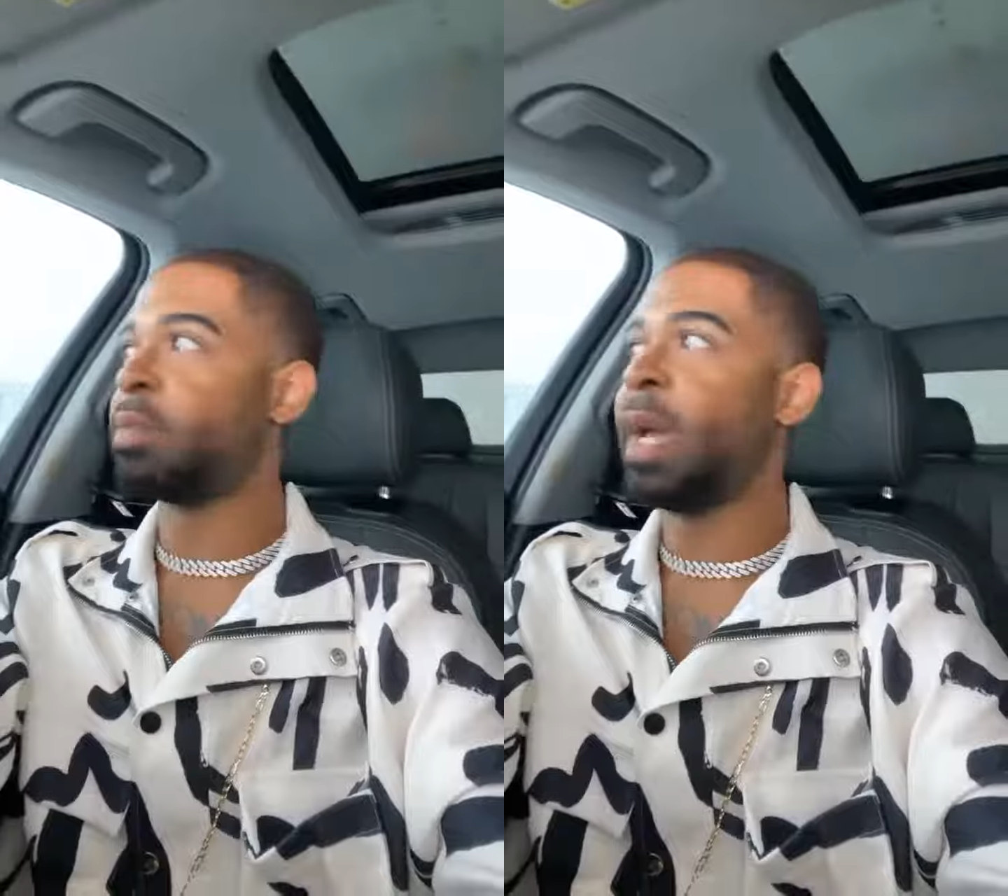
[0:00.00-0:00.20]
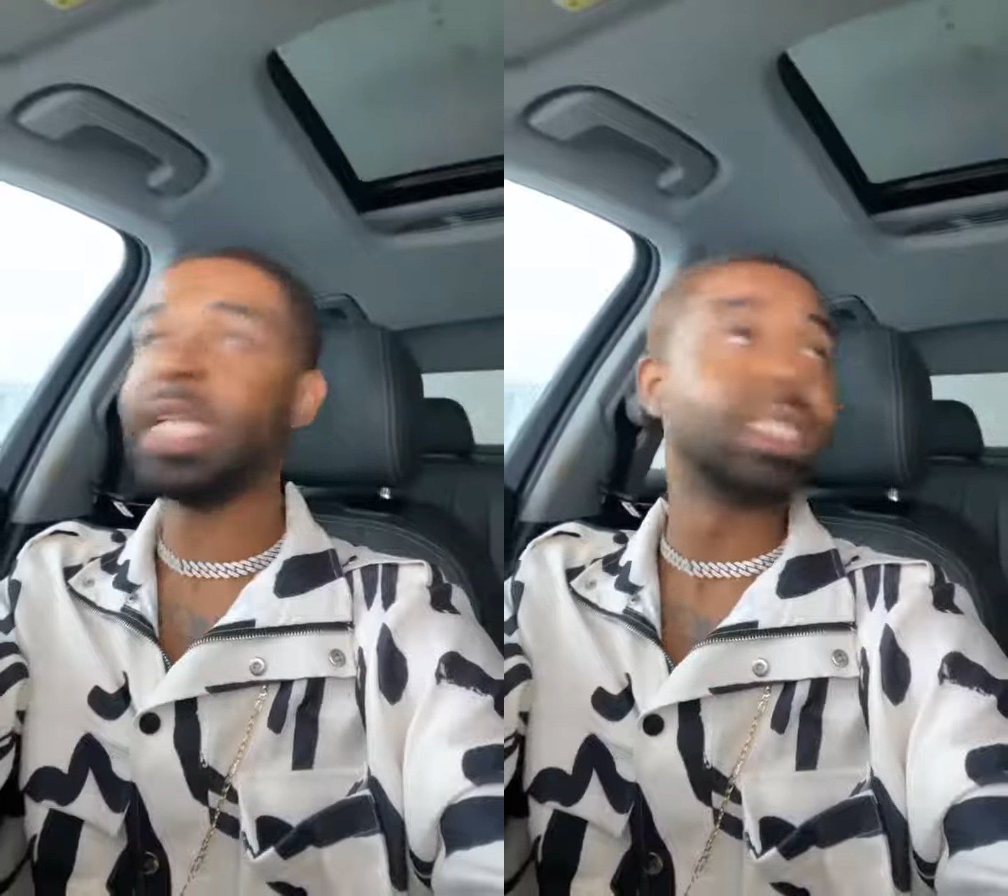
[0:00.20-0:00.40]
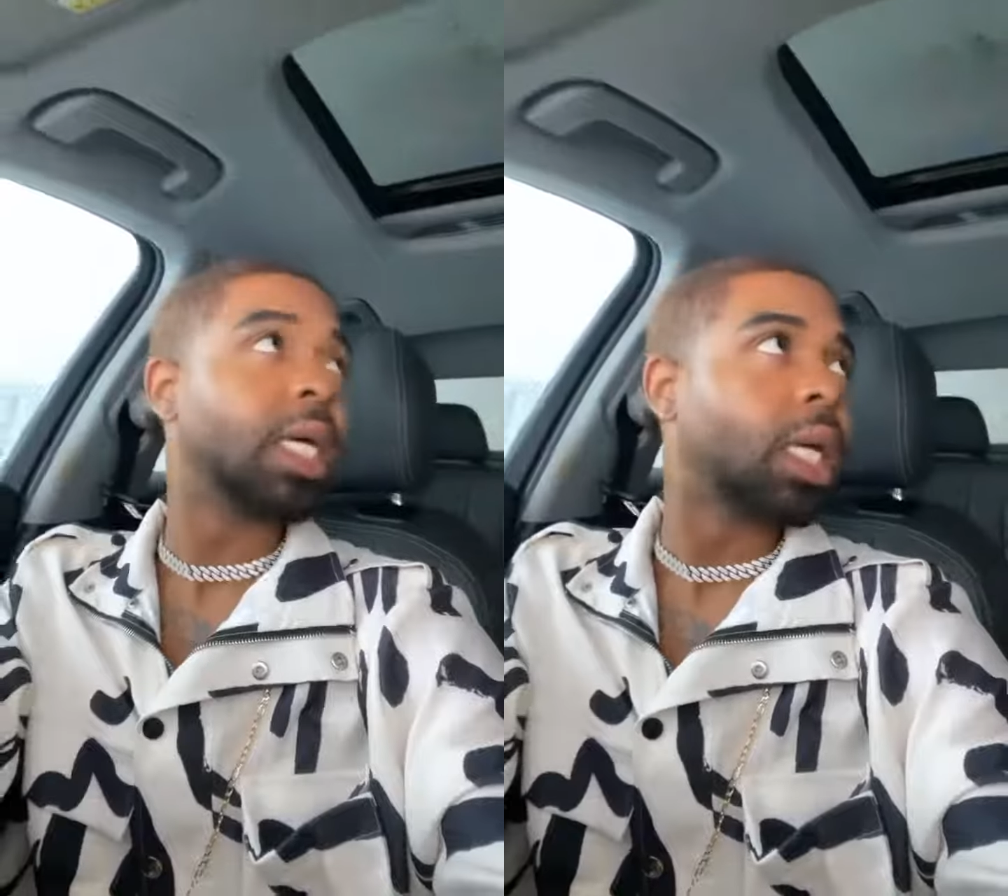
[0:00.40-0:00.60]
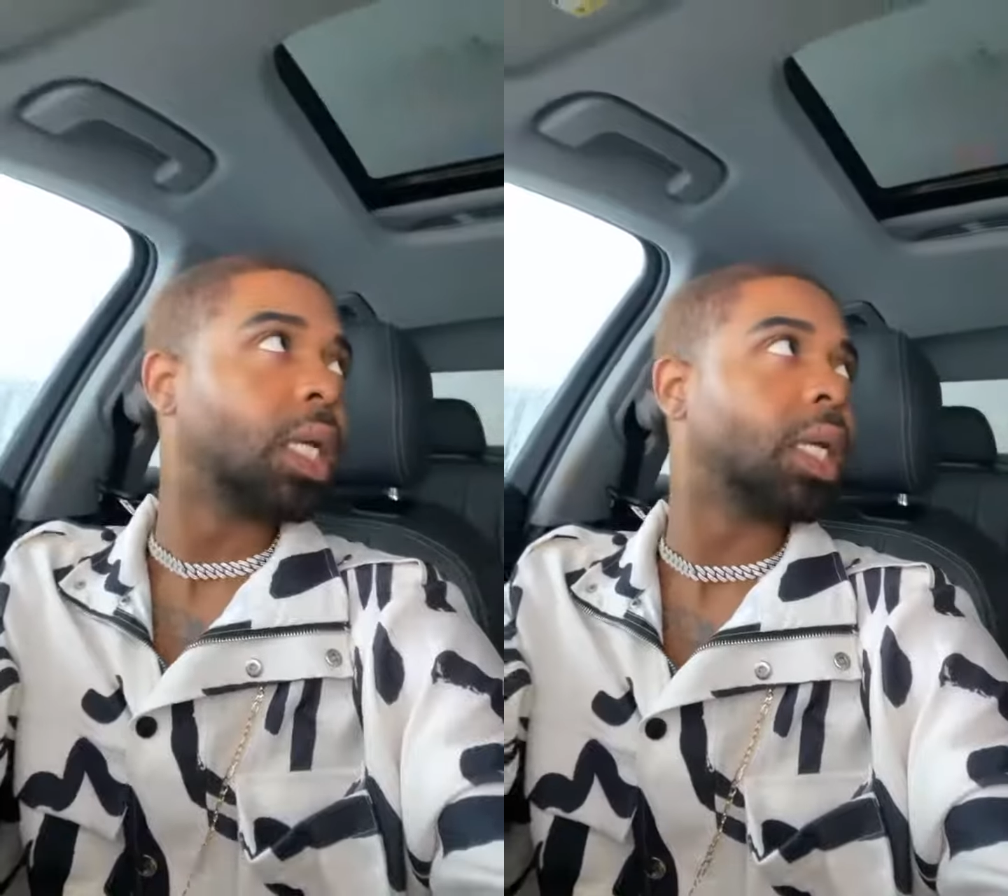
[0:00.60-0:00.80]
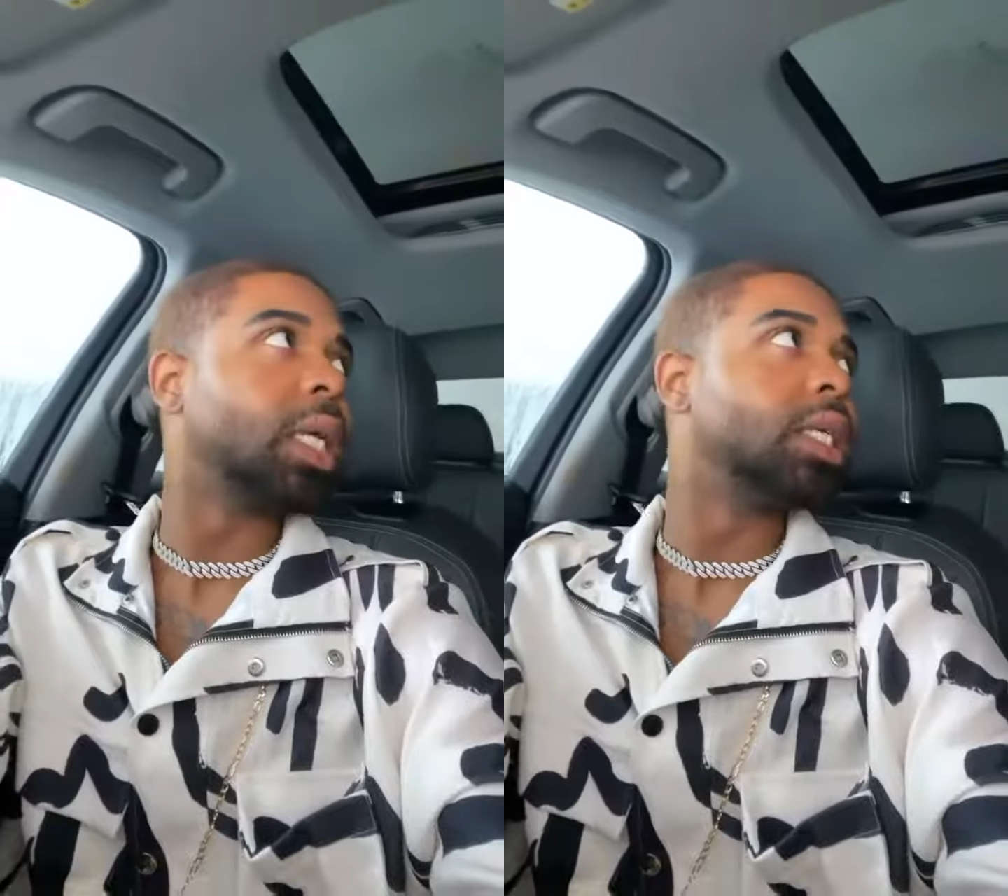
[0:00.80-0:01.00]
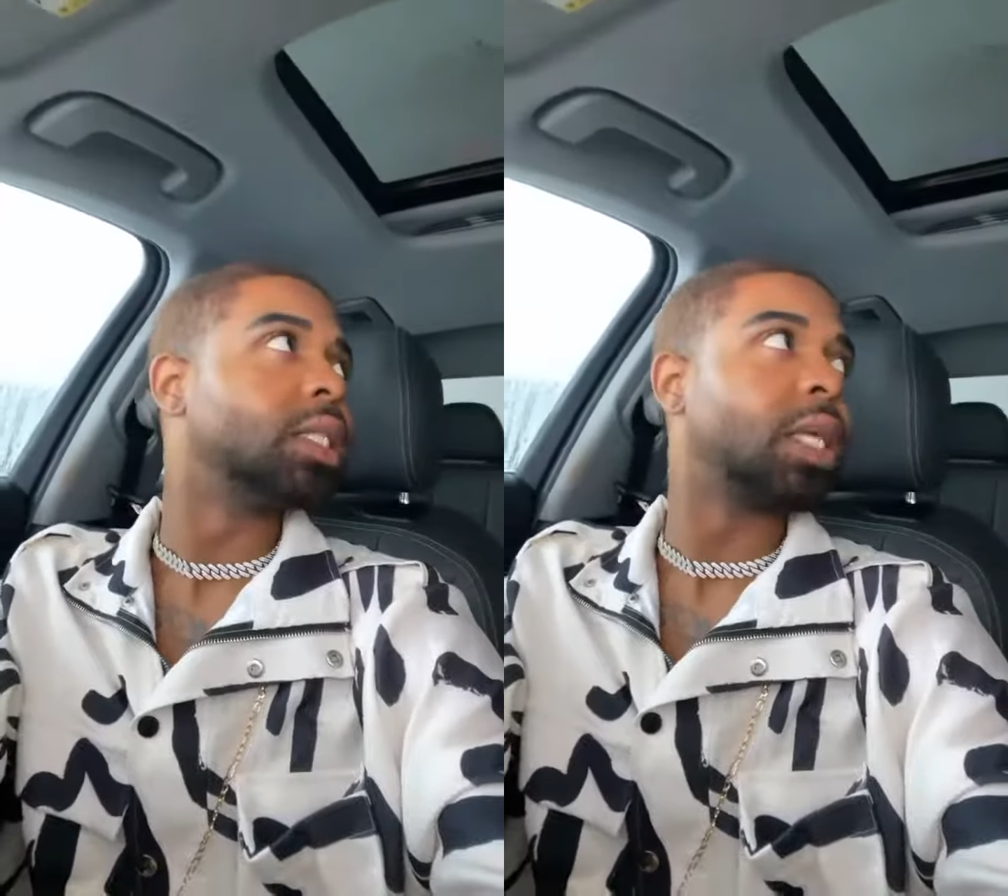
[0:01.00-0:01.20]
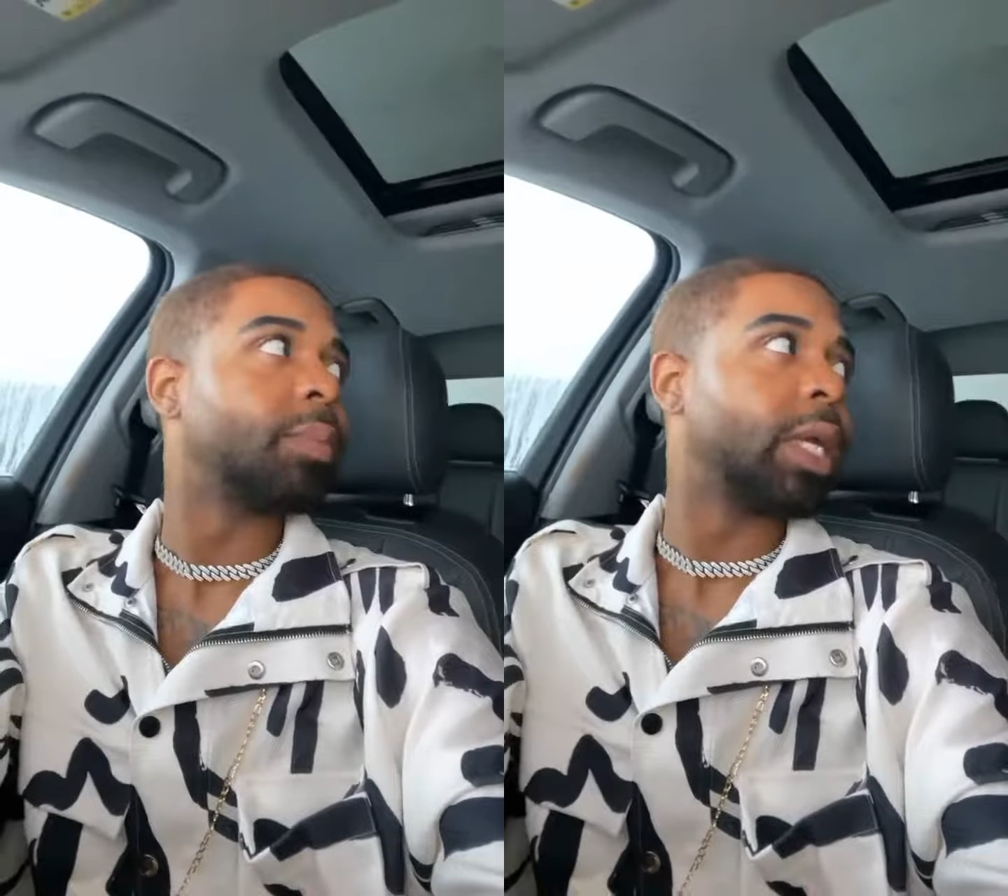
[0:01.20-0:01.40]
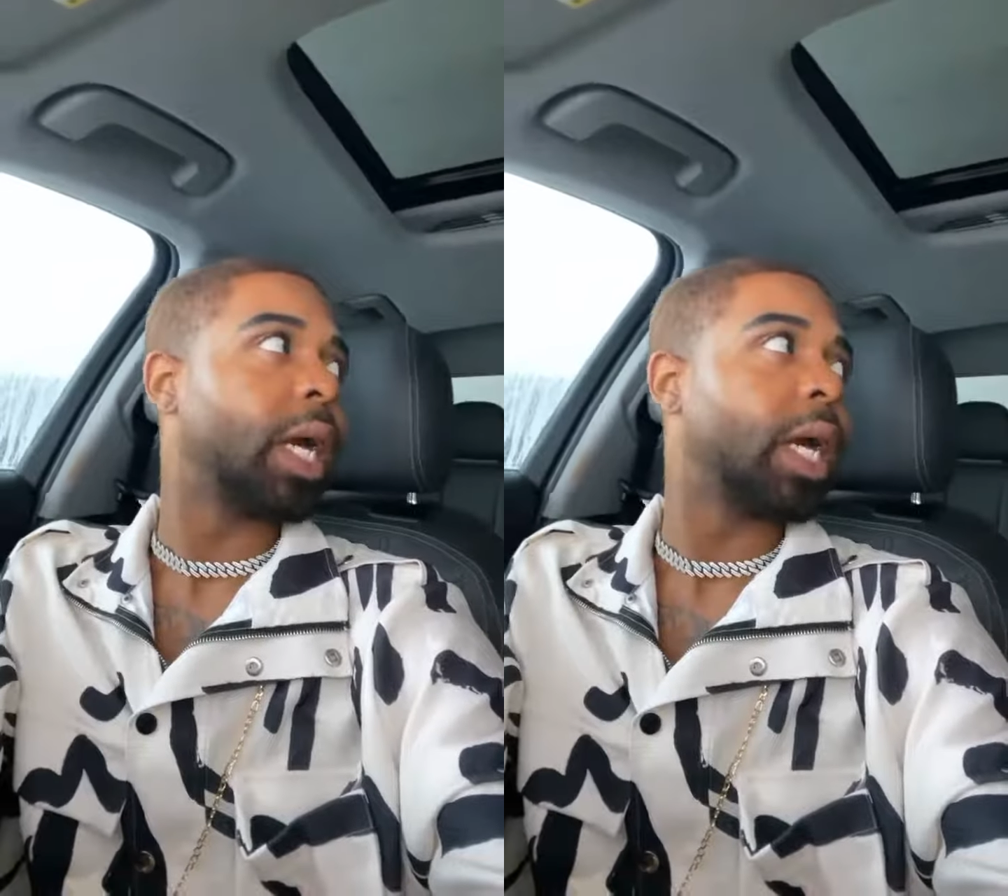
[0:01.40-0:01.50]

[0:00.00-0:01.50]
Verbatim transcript: basically something